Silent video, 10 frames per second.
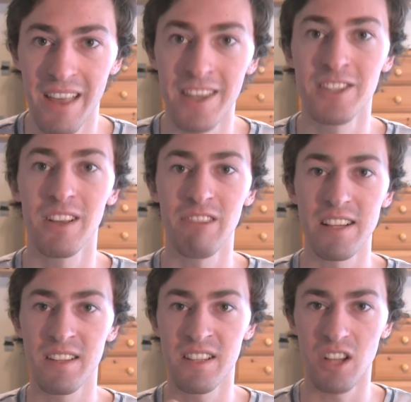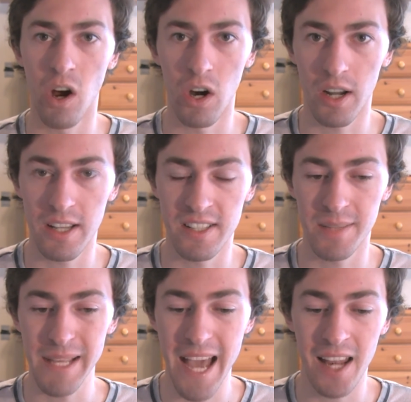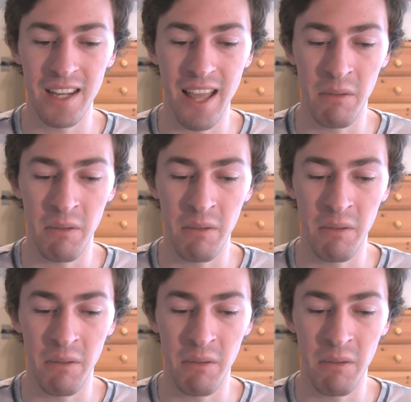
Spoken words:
this rest of this arc is going to be headed,